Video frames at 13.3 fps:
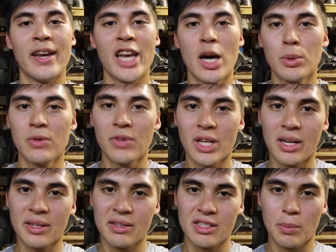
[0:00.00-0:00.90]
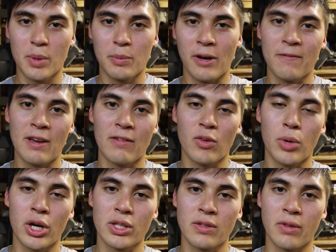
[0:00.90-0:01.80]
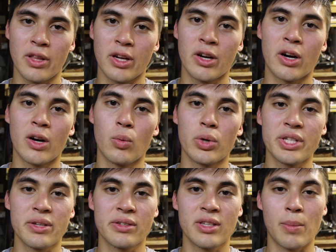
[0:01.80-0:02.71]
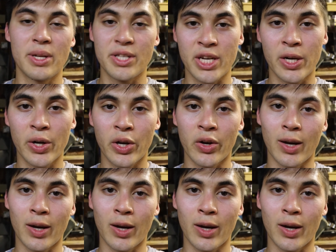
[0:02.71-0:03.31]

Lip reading: Now moving on to some of my favorite parts for the car, which is some interior